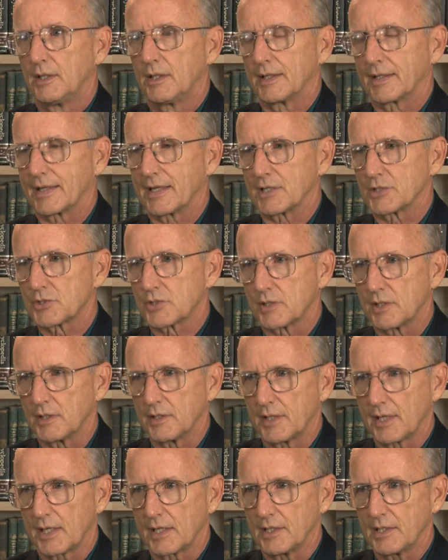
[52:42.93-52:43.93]
against the
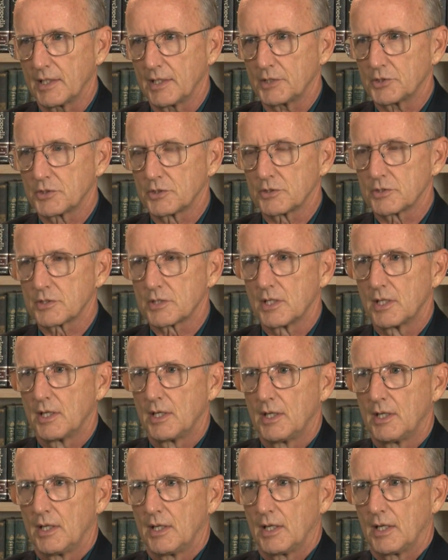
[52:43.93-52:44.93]
United Nations.
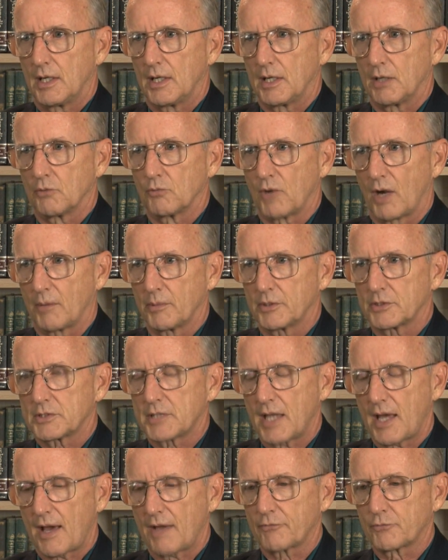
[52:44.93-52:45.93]
Robert
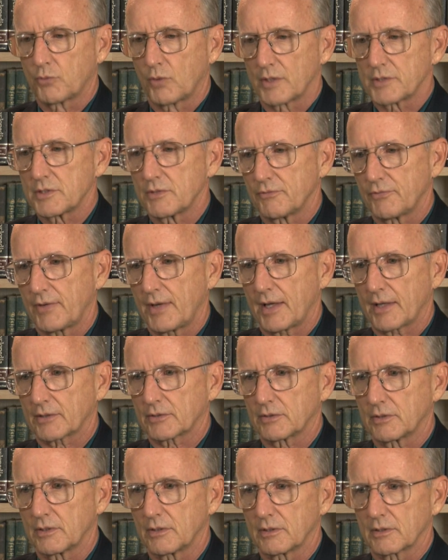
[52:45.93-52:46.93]
Taft was, in
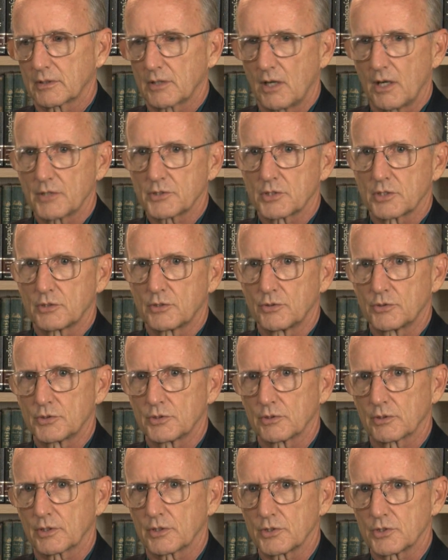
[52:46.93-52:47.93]
fact, our
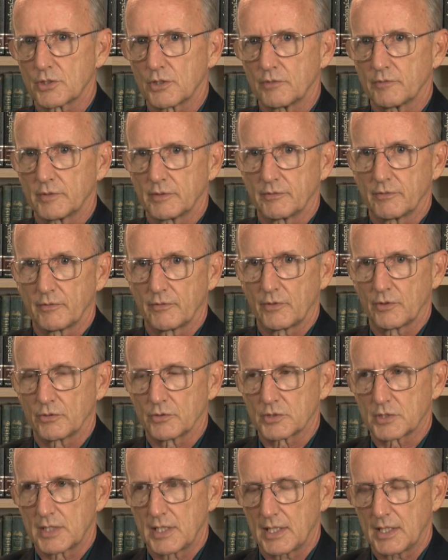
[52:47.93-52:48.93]
constitutional conservative of
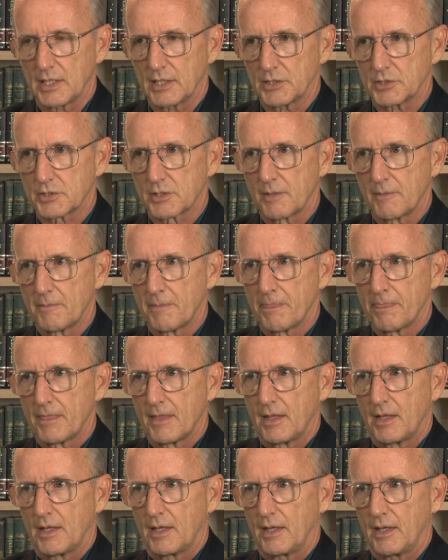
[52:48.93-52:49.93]
those days.
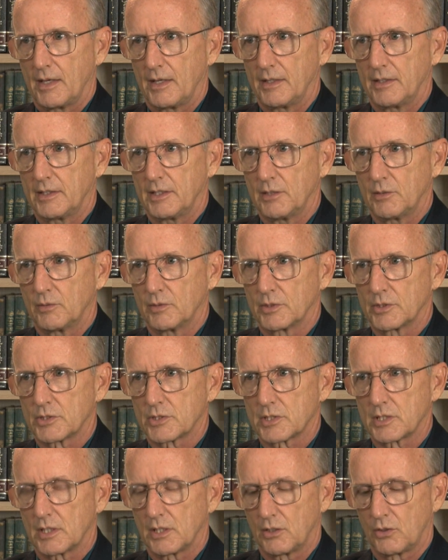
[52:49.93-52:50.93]
And he
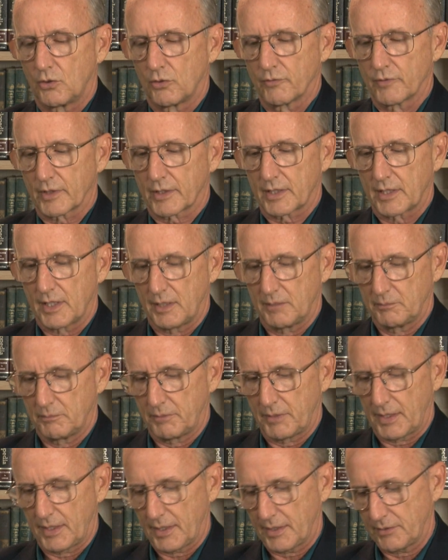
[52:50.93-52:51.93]
was overcome
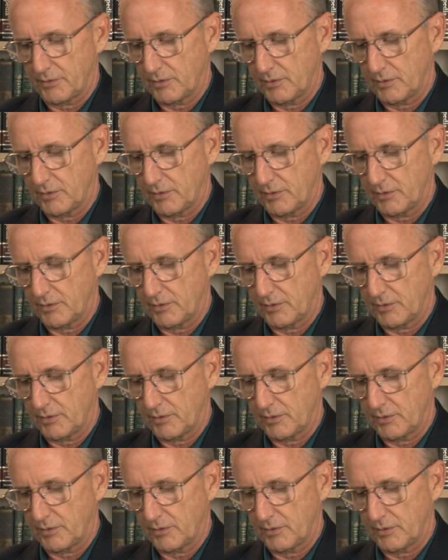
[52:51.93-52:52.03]
by